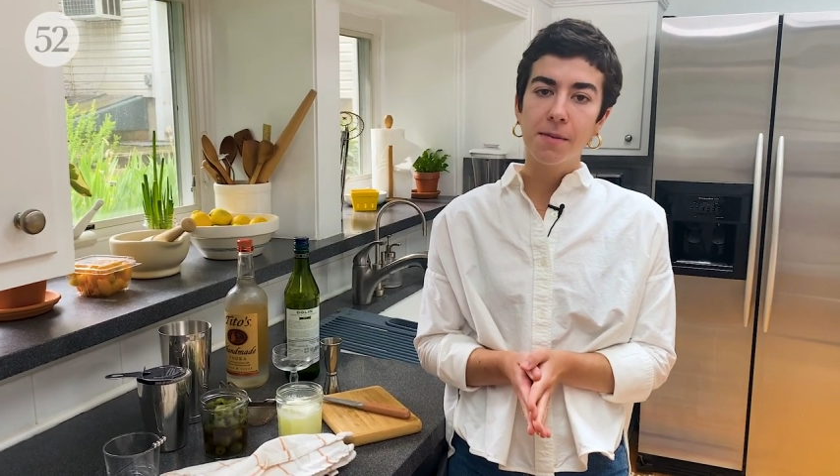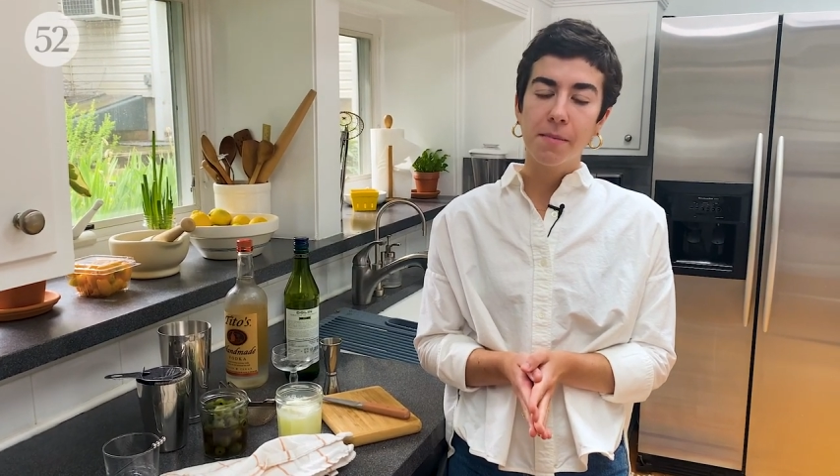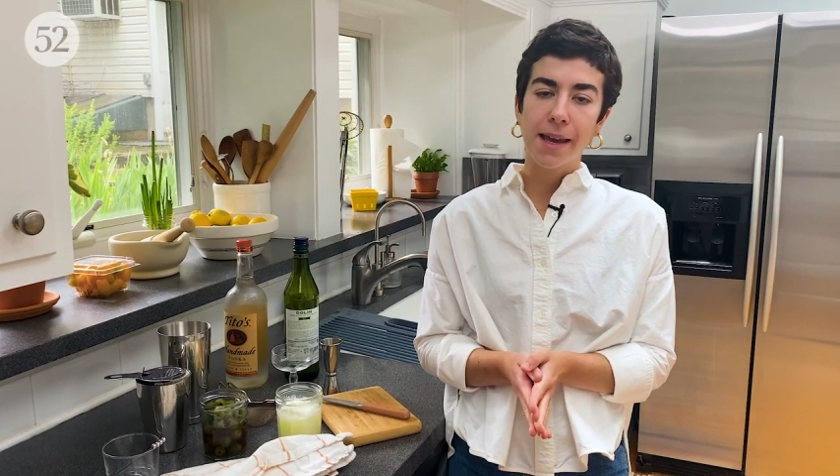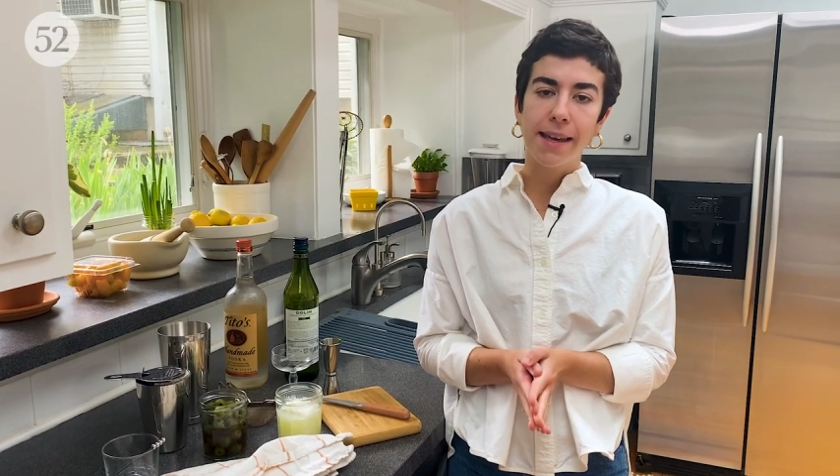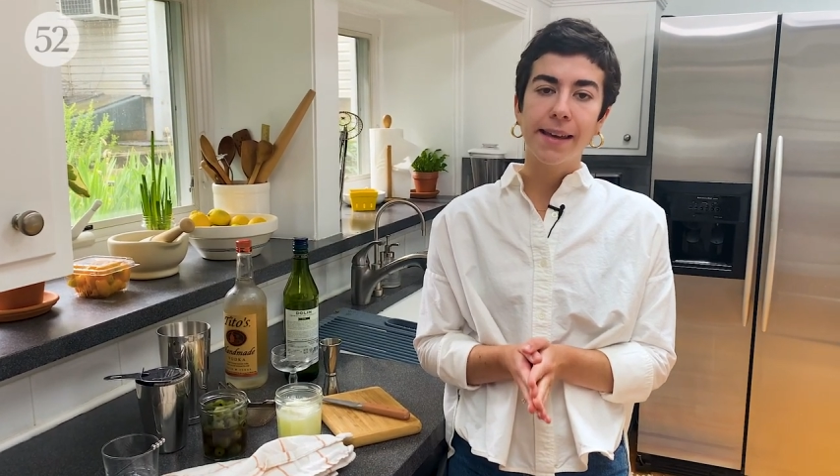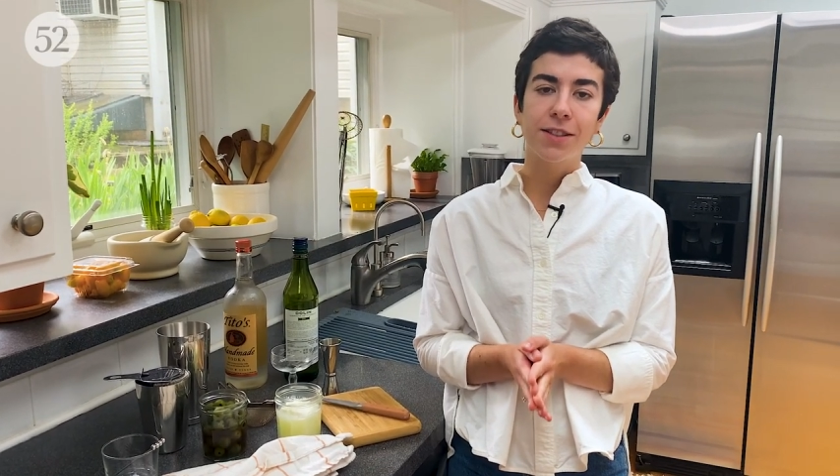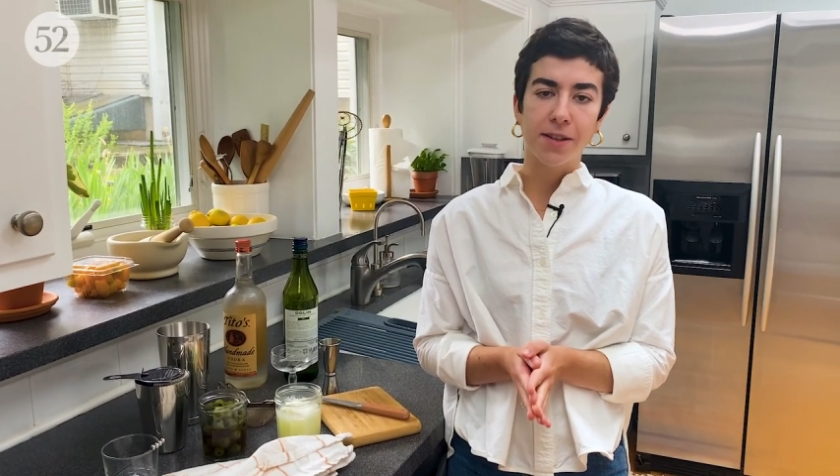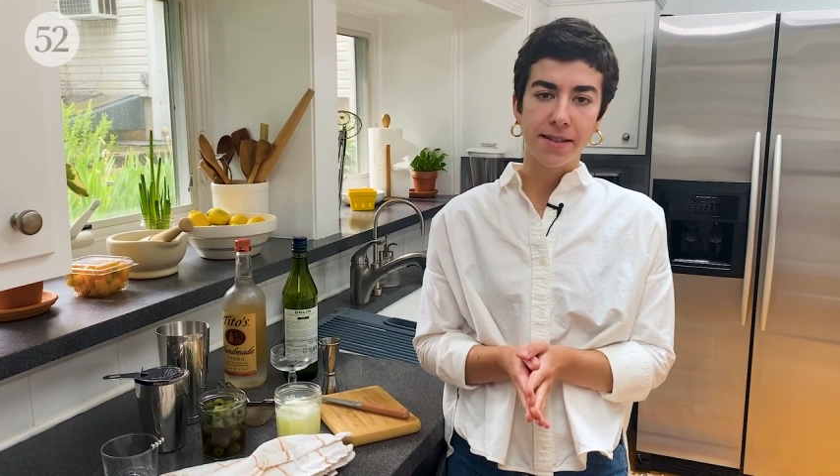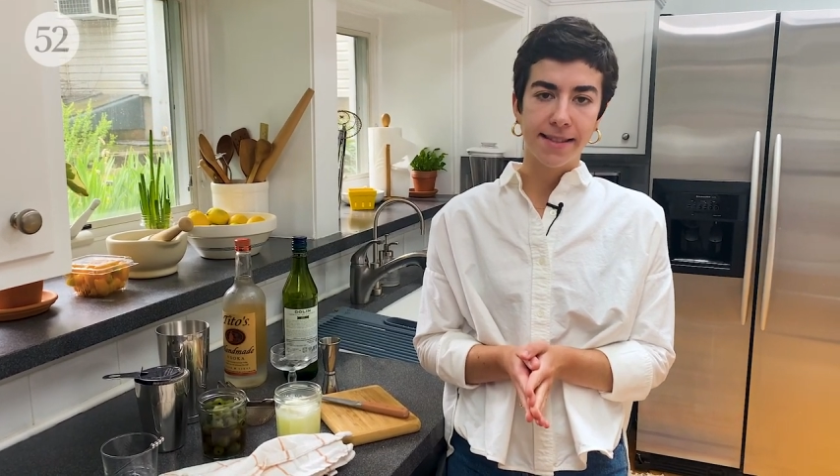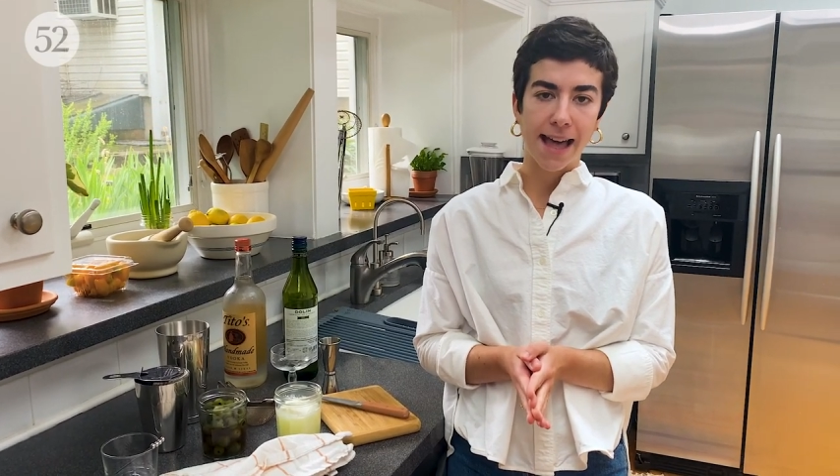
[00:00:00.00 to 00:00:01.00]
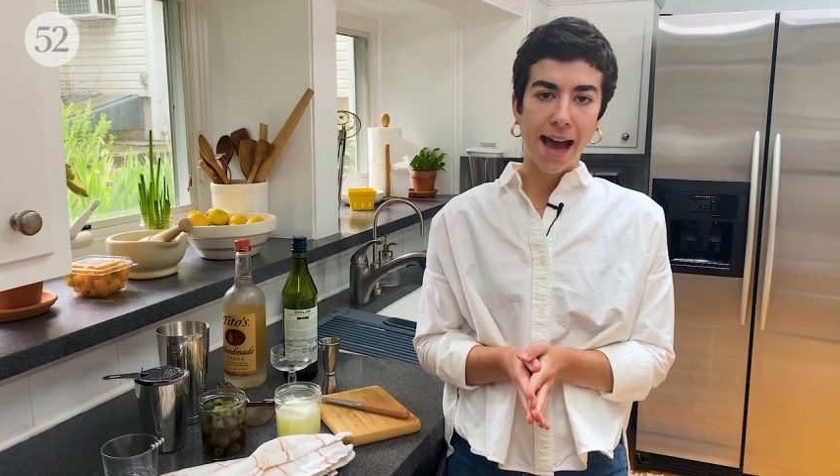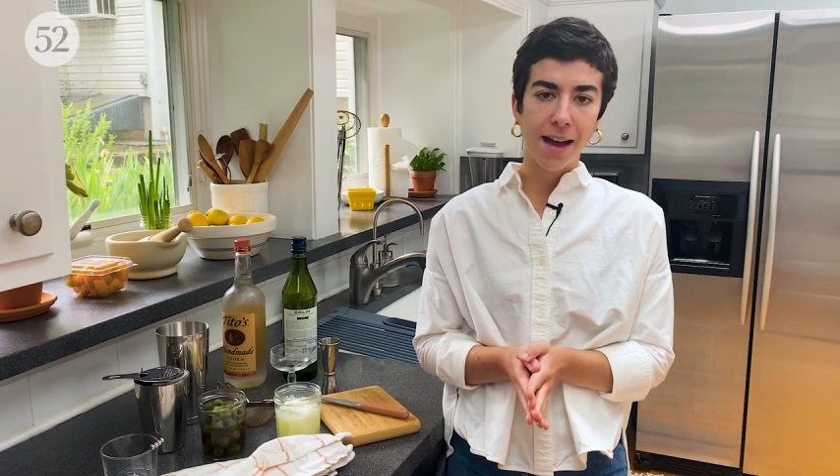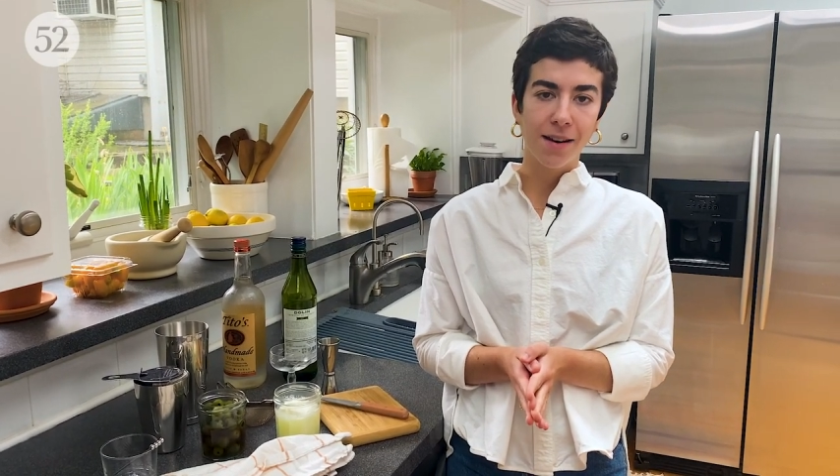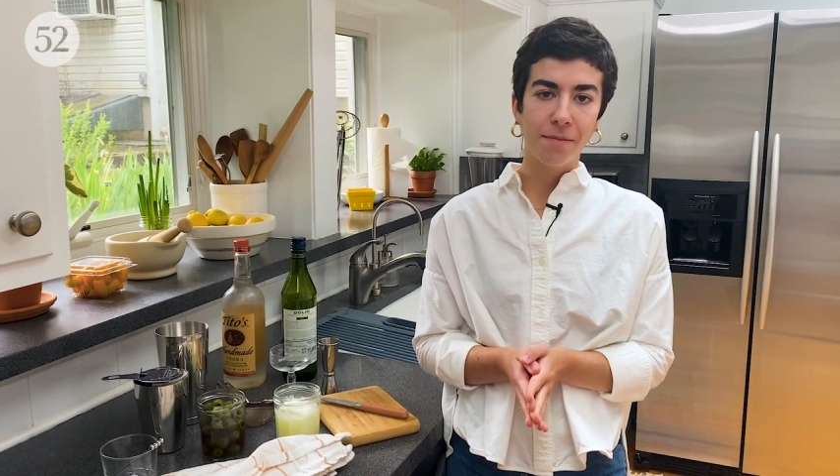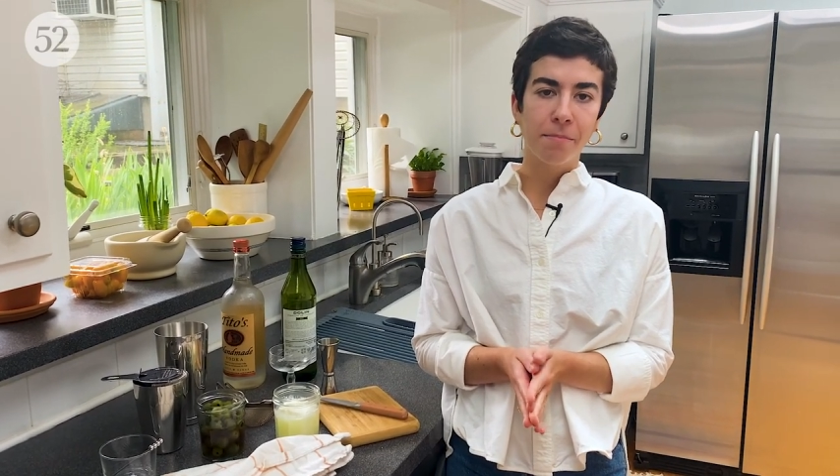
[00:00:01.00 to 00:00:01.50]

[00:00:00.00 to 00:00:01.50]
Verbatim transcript: be making just that,